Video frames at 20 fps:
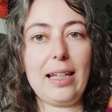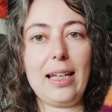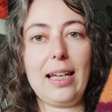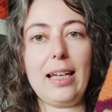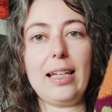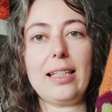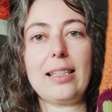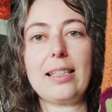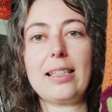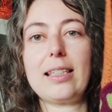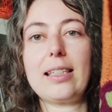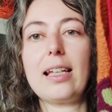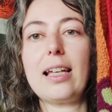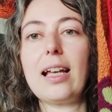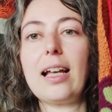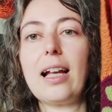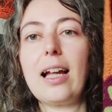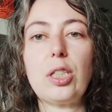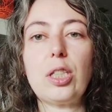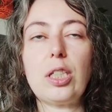It's
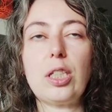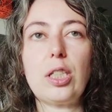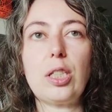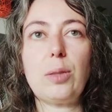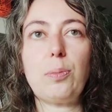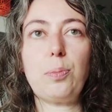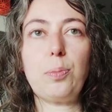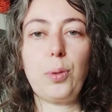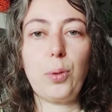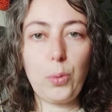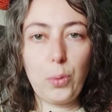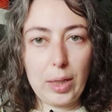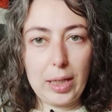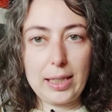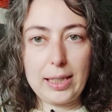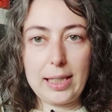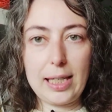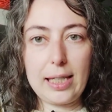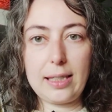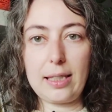spooky
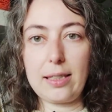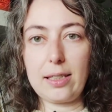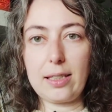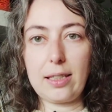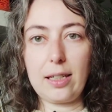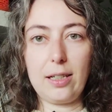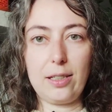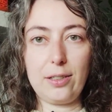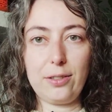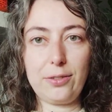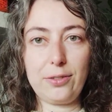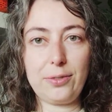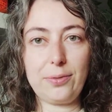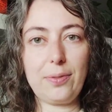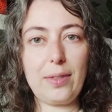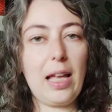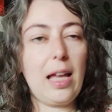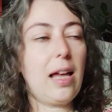season scarf.